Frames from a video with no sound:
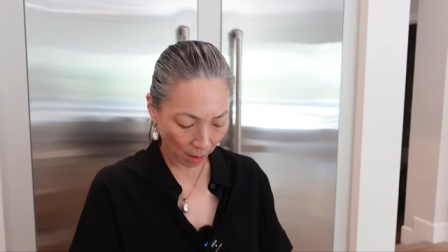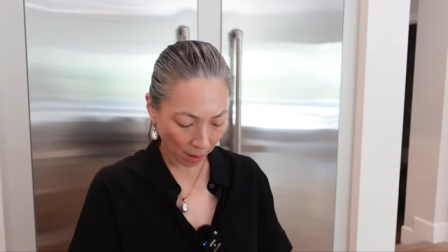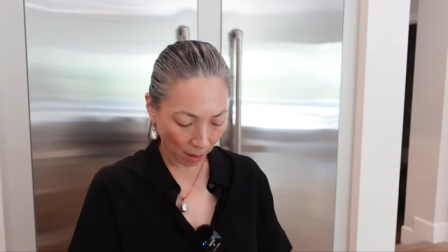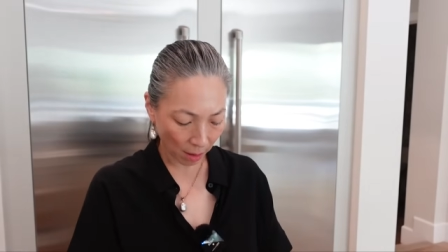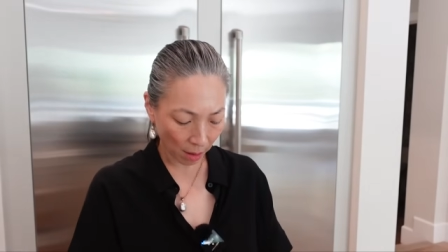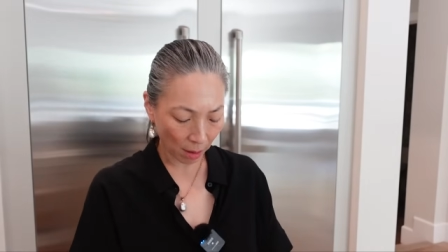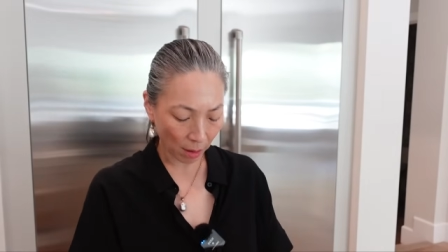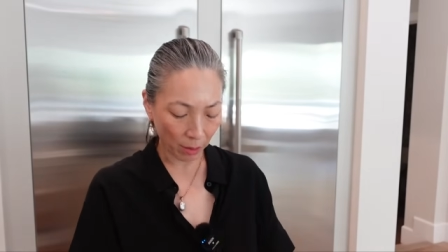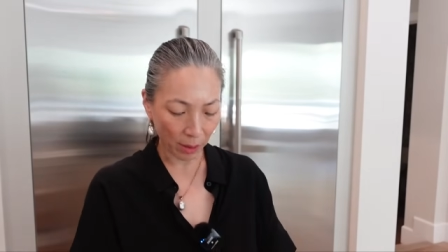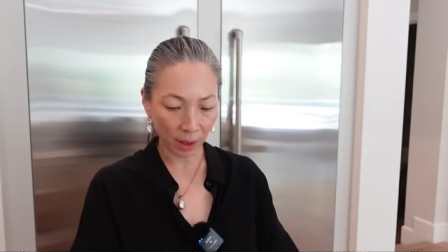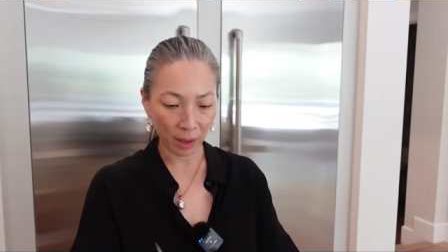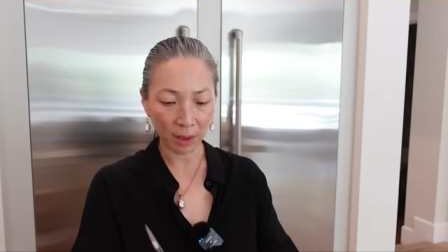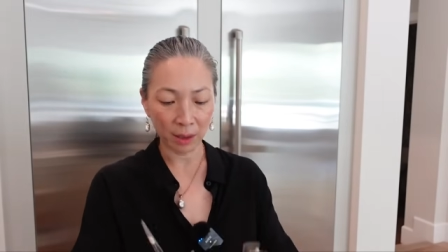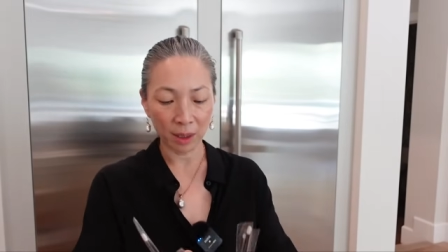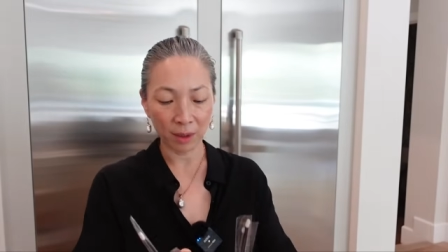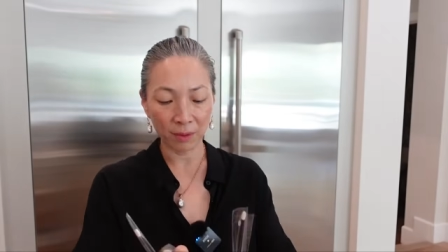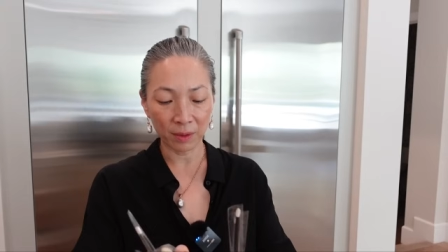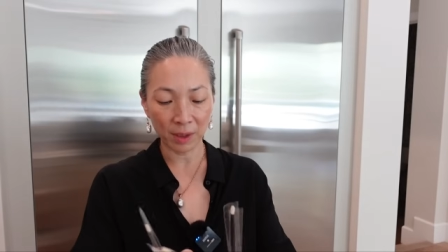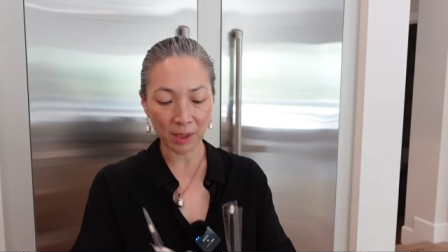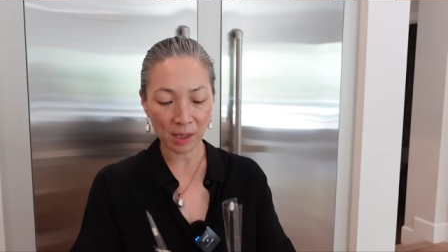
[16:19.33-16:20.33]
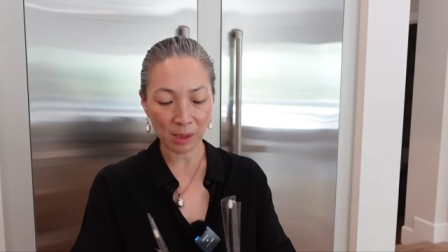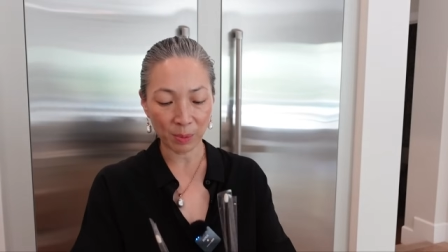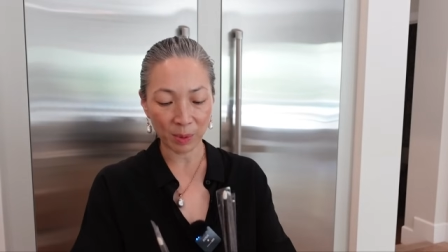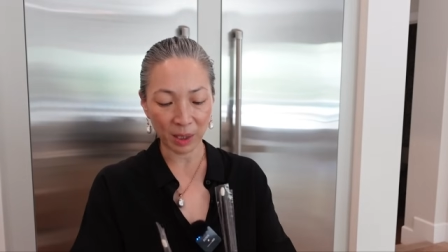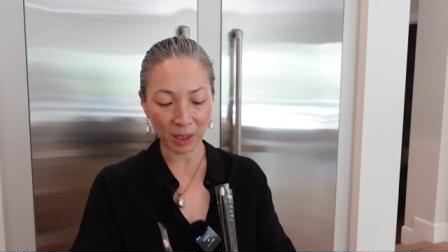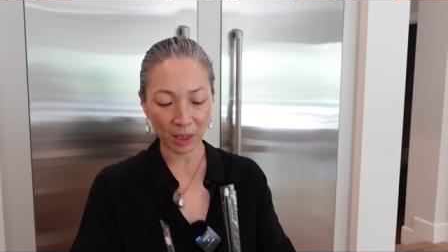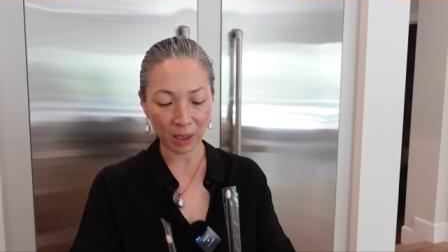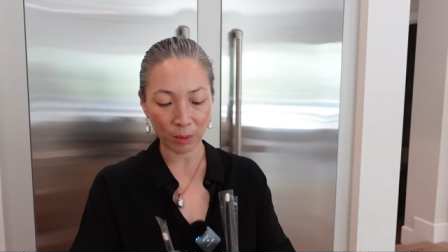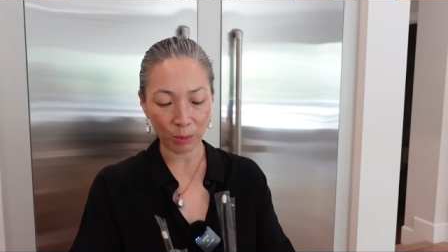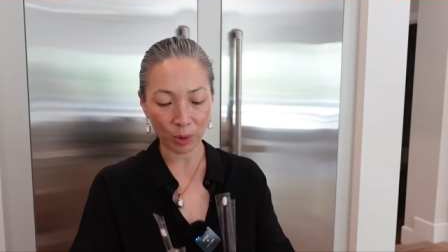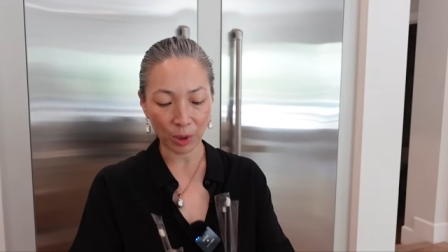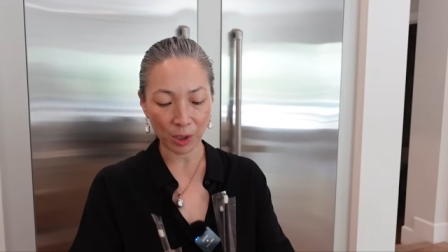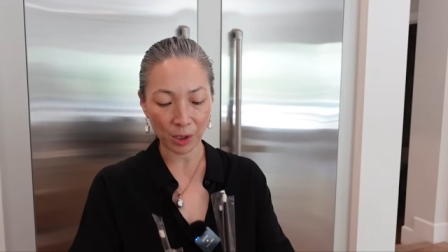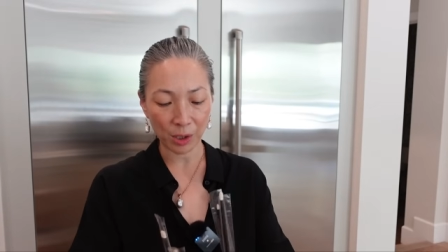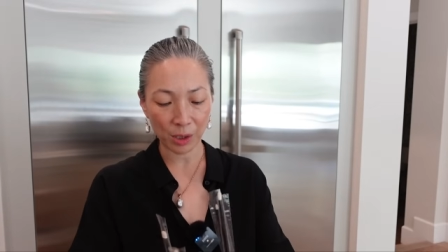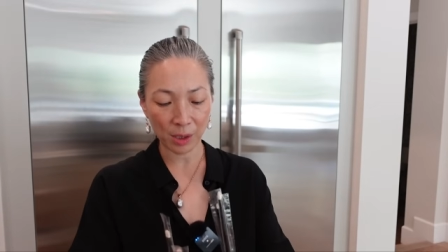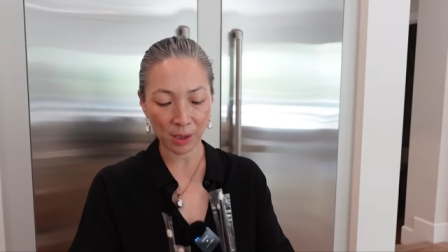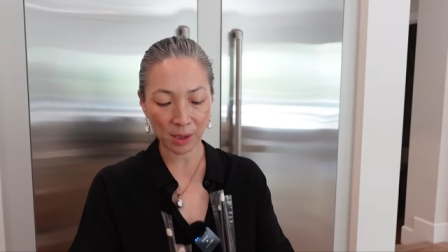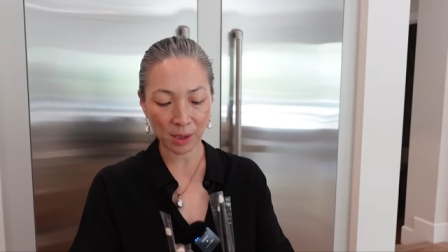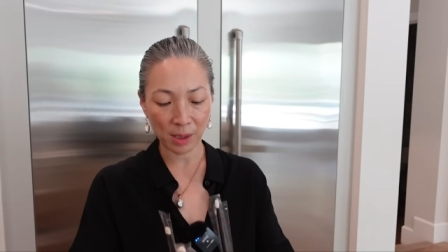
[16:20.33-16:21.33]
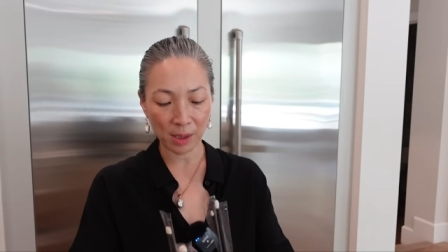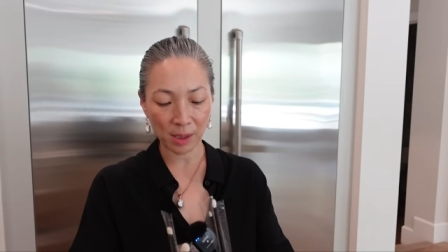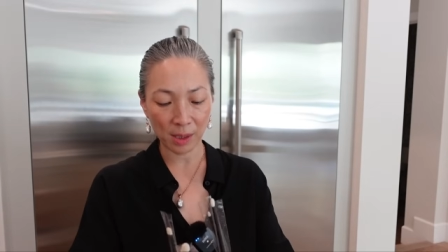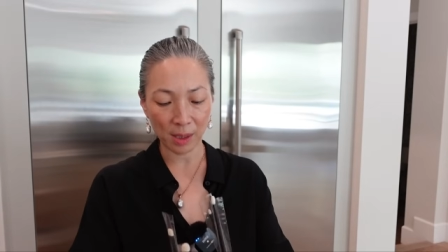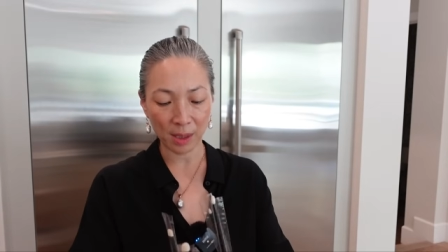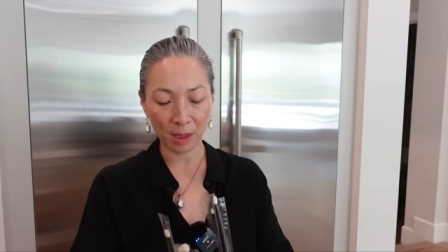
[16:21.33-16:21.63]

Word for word: Oh, I love this blending brush. This is the